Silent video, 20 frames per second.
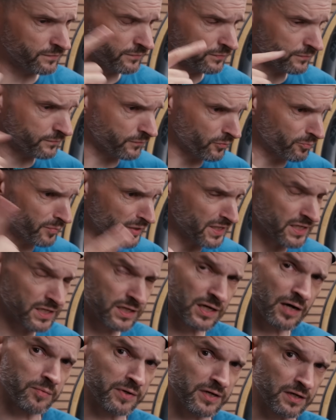for me
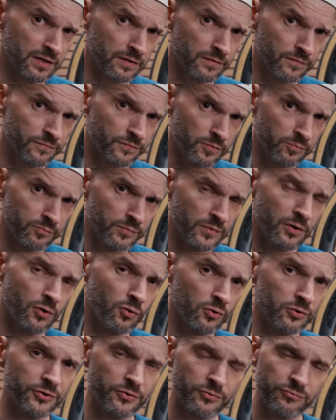coming from
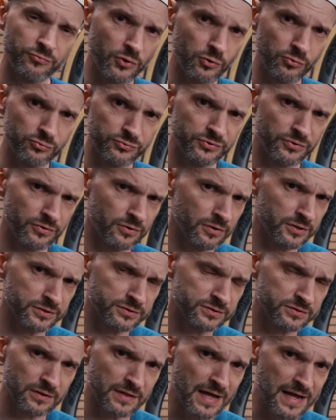all the road
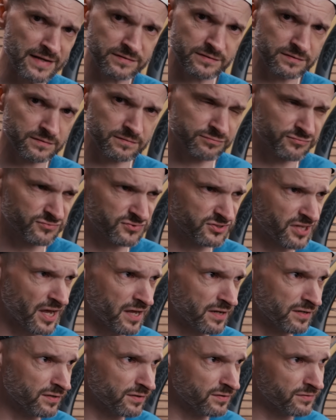derailleurs the last
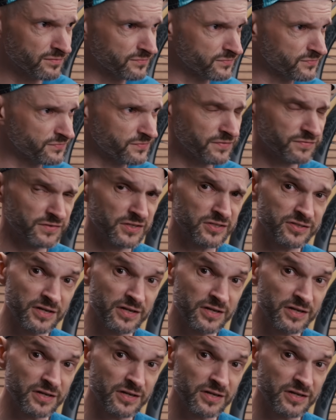10-15